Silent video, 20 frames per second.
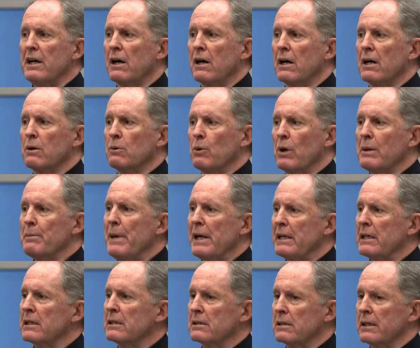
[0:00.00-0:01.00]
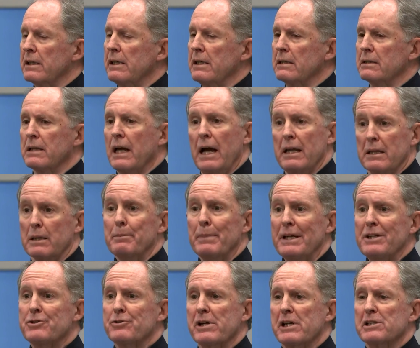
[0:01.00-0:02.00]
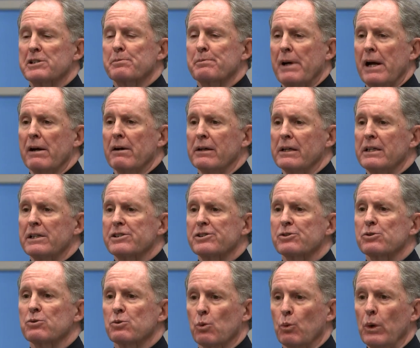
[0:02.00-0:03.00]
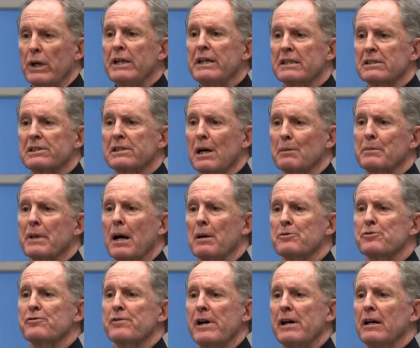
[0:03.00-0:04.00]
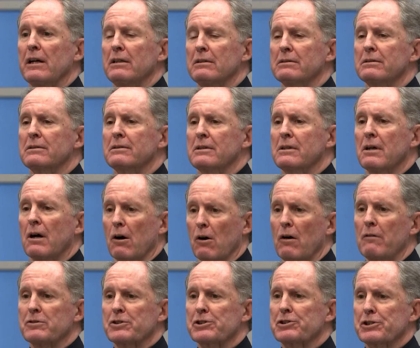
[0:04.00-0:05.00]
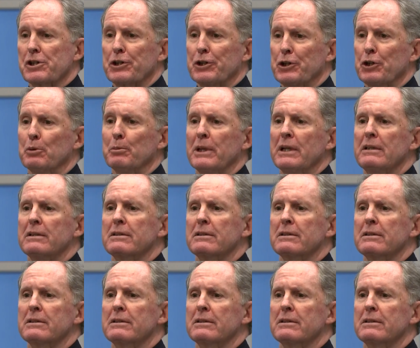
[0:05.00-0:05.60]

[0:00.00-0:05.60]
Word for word: uh, want to make it clear and to be transparent is we can sometimes fail. Our officers are human.